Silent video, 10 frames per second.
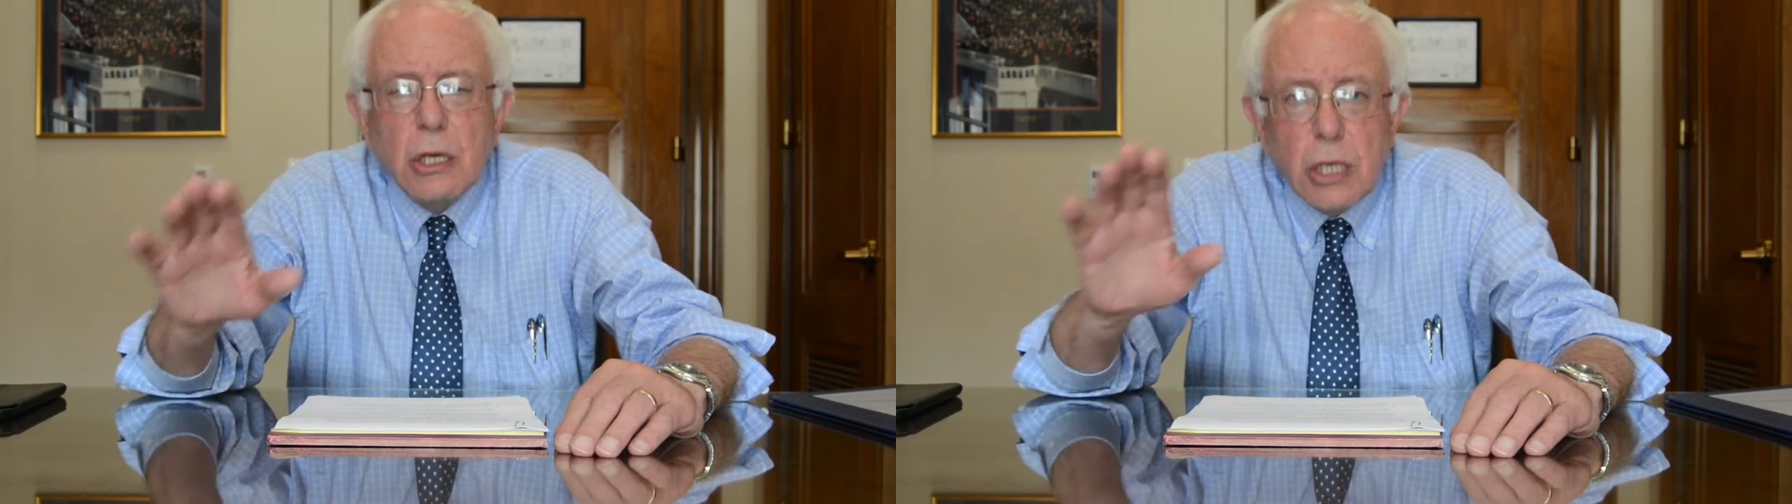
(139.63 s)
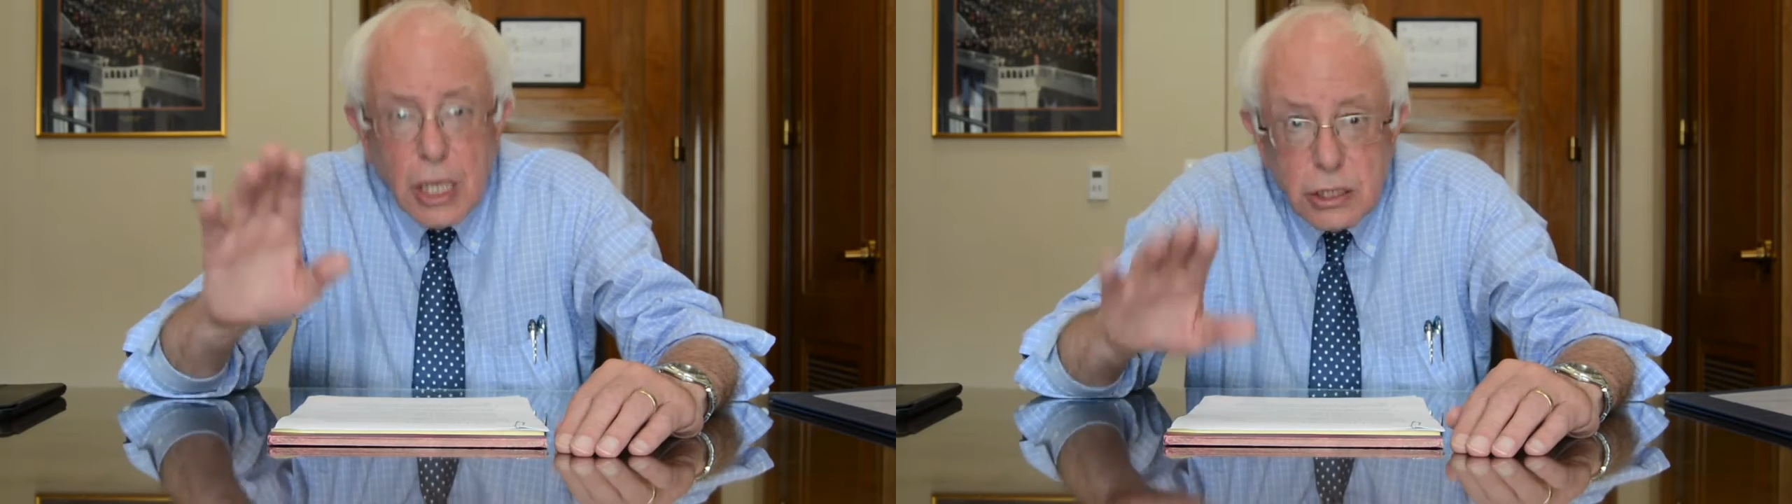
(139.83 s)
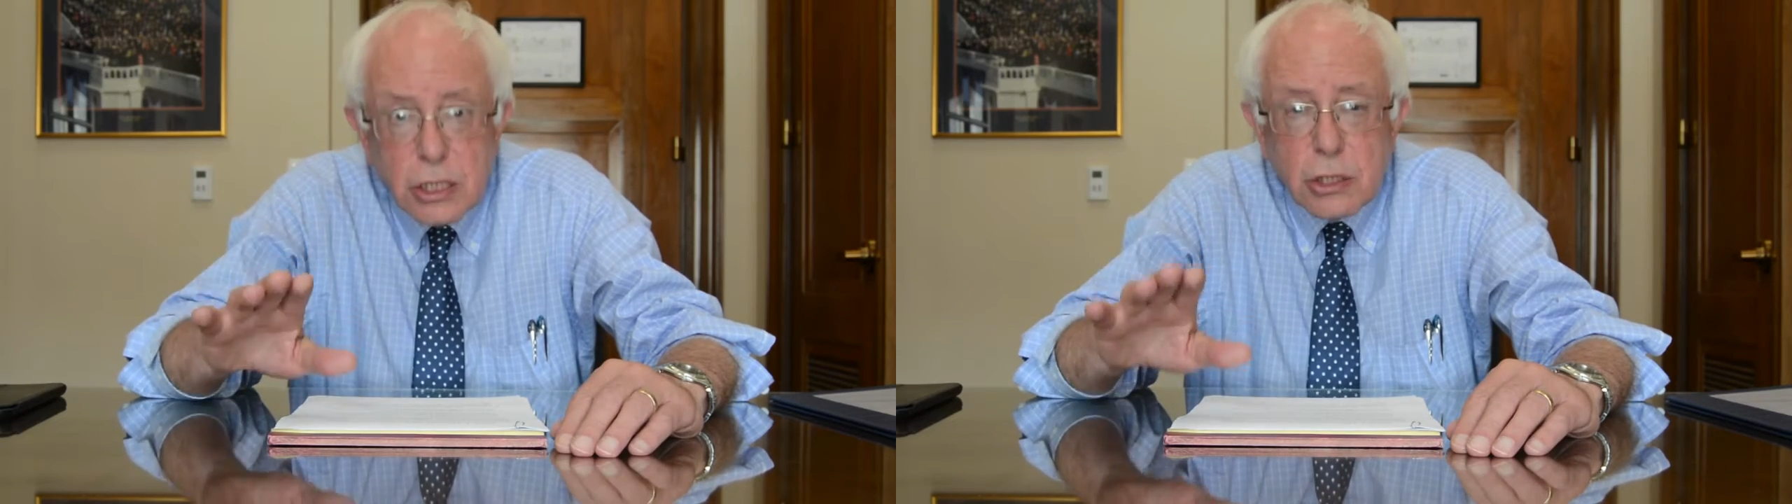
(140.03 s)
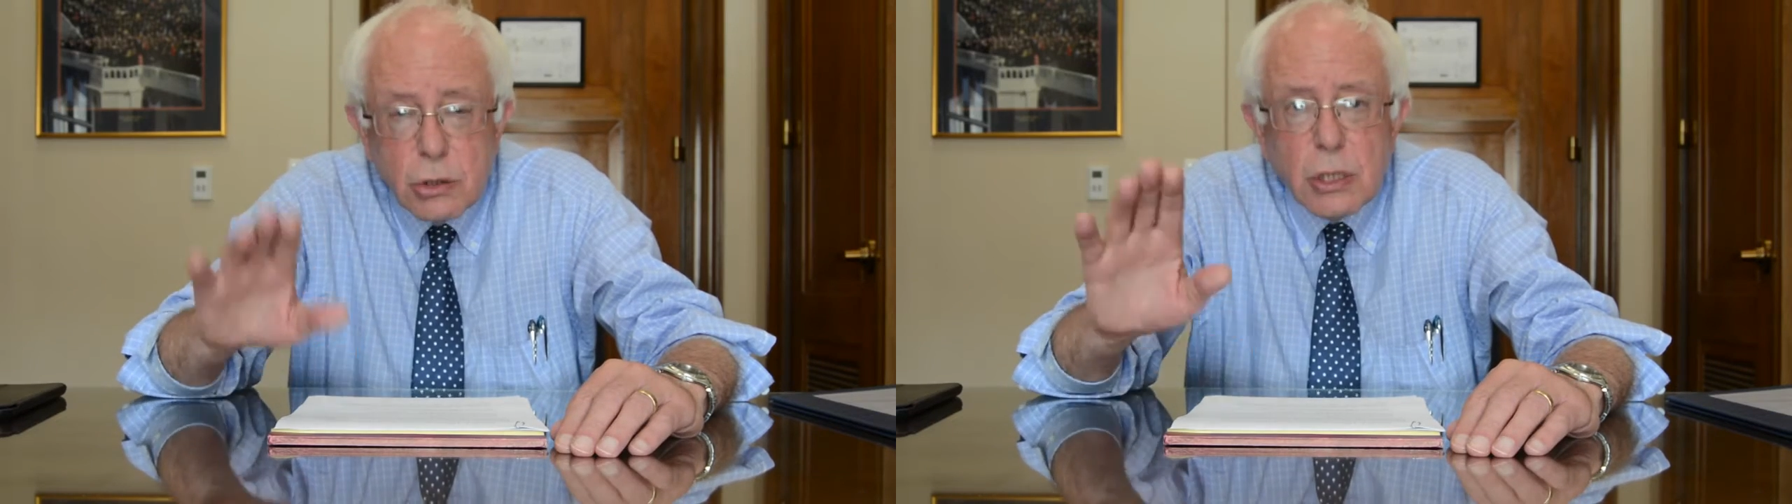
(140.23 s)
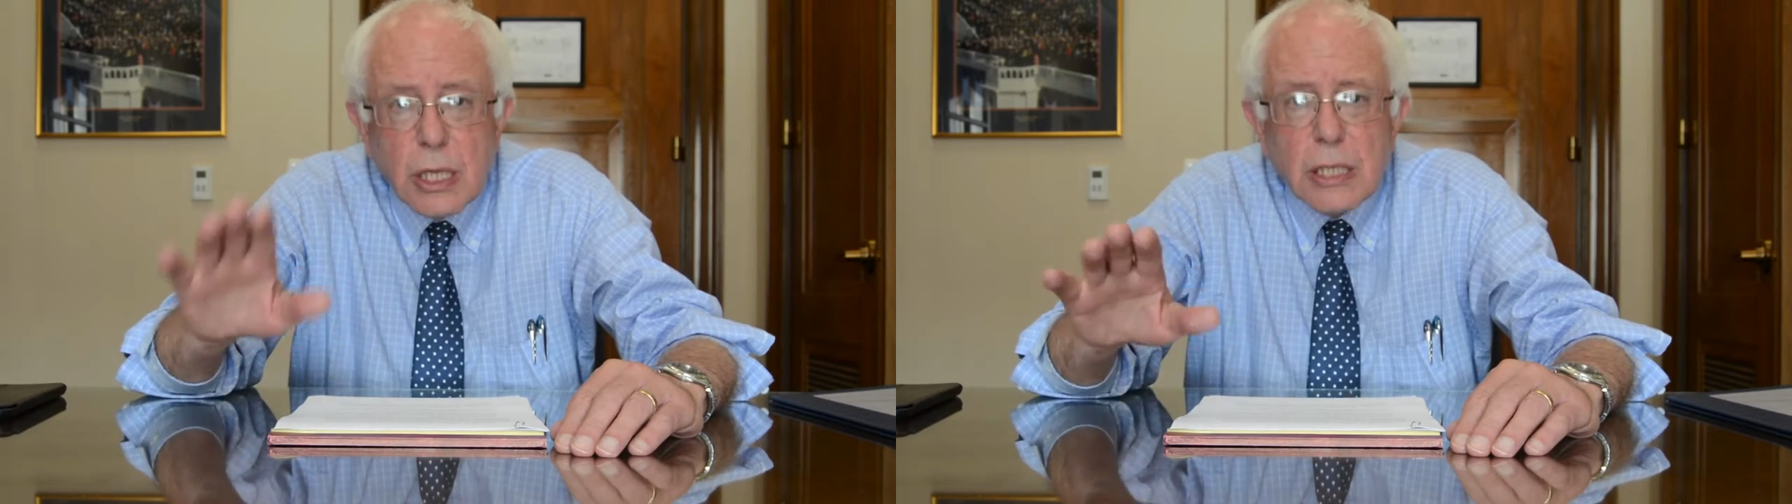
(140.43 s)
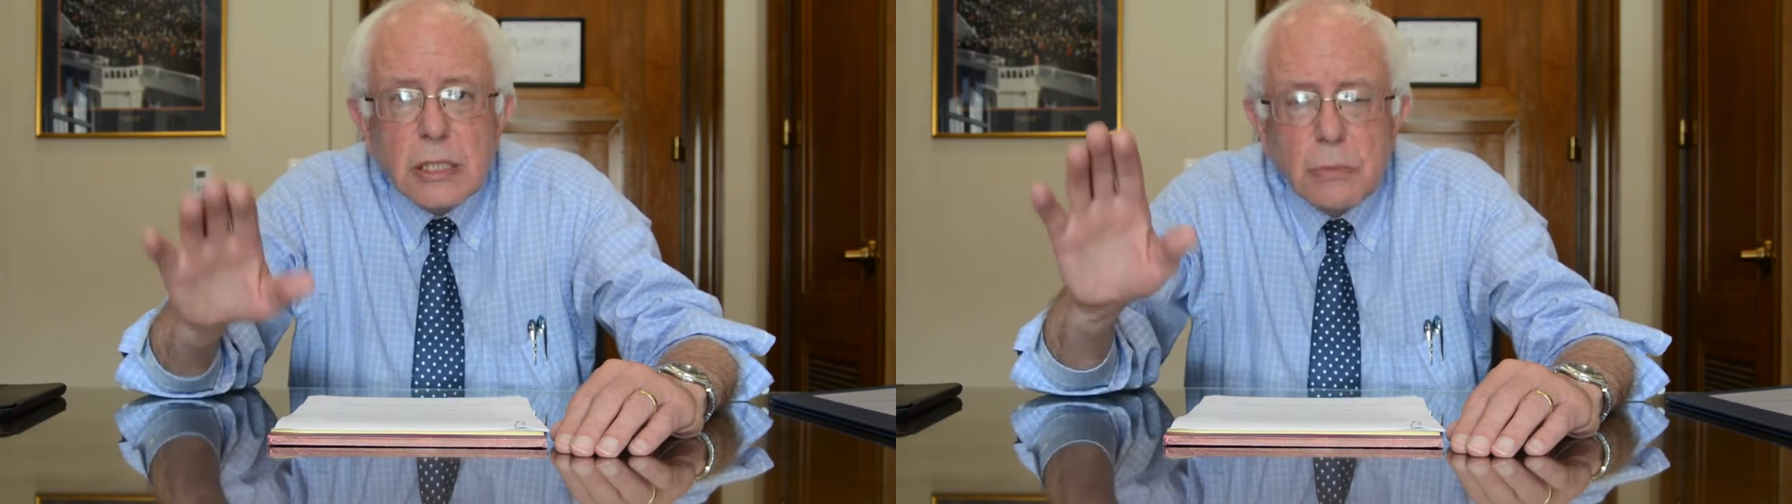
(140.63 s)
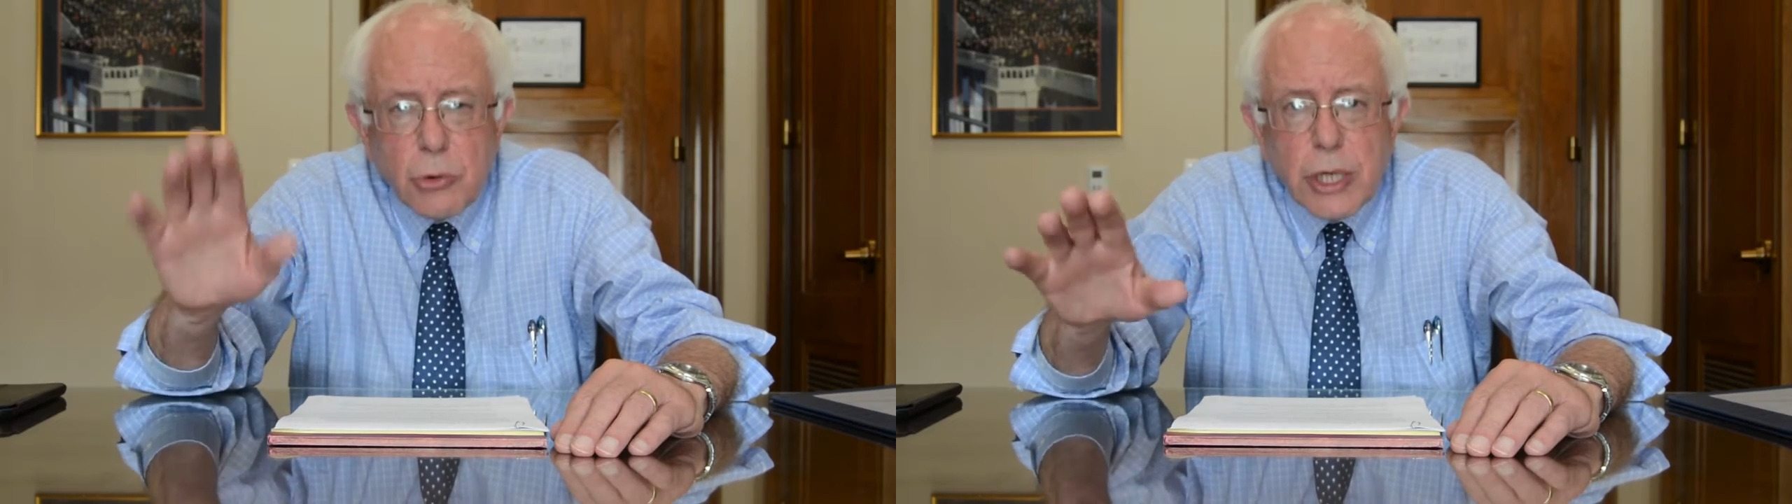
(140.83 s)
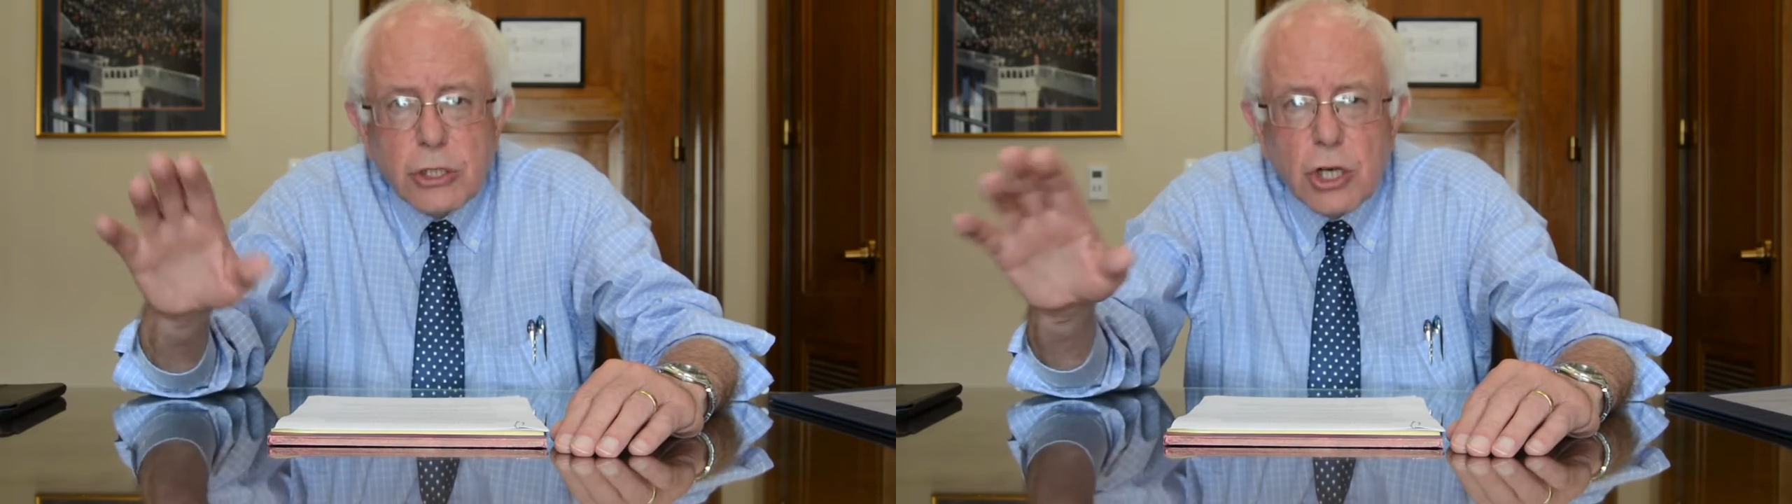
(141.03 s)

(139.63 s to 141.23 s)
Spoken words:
Yes, you can get some great